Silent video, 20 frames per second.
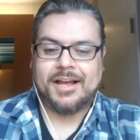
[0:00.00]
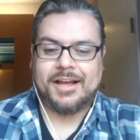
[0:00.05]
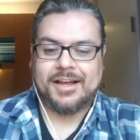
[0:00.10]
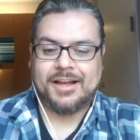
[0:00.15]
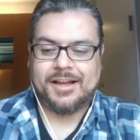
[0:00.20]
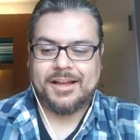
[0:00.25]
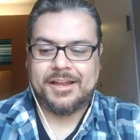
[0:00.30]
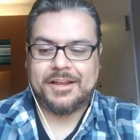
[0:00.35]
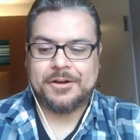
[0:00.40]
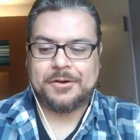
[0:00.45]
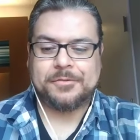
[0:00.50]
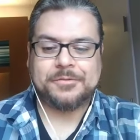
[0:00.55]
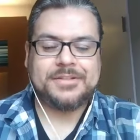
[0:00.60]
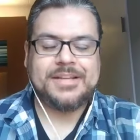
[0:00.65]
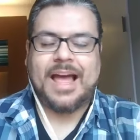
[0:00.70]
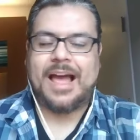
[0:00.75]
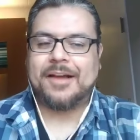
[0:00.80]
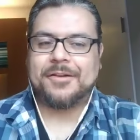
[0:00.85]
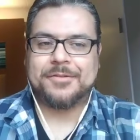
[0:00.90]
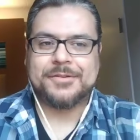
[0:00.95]
uh, you know,
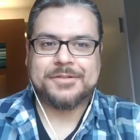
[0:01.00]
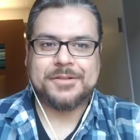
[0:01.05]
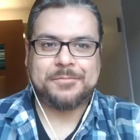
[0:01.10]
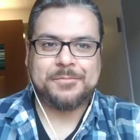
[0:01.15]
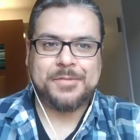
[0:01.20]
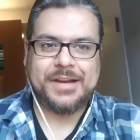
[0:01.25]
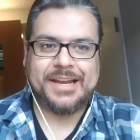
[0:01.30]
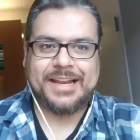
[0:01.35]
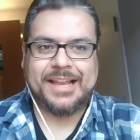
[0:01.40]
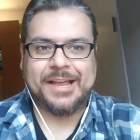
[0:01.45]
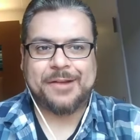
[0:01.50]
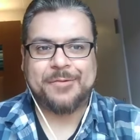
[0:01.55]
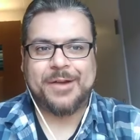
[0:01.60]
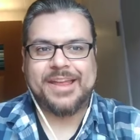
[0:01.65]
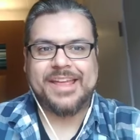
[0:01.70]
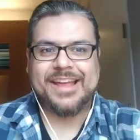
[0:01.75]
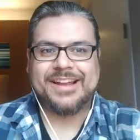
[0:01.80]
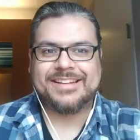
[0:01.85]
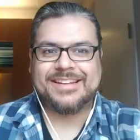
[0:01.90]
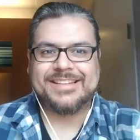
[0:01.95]
tackle somebody, like Ray
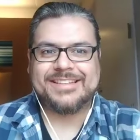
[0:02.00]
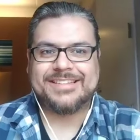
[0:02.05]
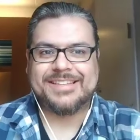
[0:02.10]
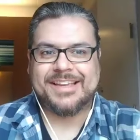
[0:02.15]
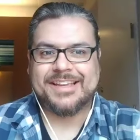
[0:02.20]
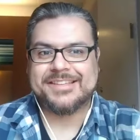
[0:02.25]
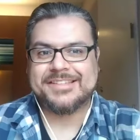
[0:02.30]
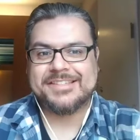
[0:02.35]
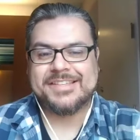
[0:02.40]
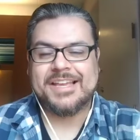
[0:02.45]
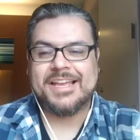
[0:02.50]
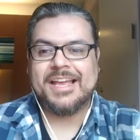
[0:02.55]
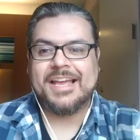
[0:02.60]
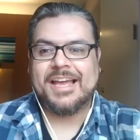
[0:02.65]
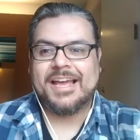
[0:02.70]
Higdon says,